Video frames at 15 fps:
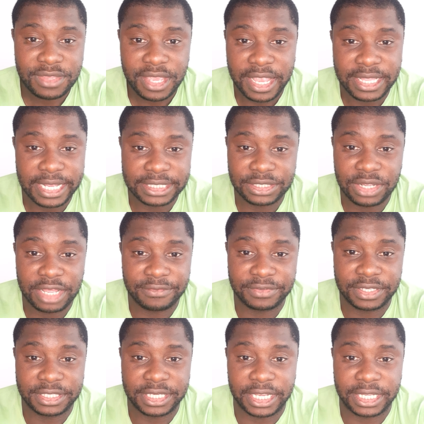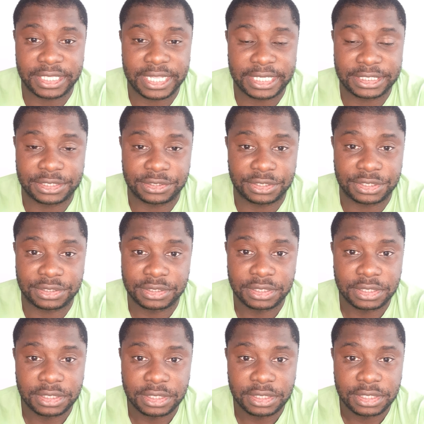And that's not having a dig, that's just
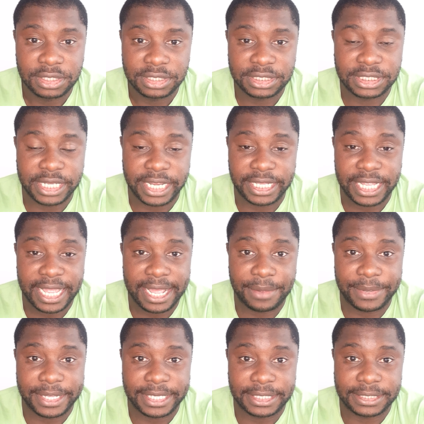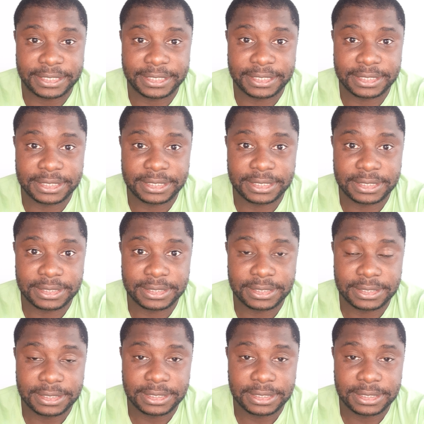saying it how it is.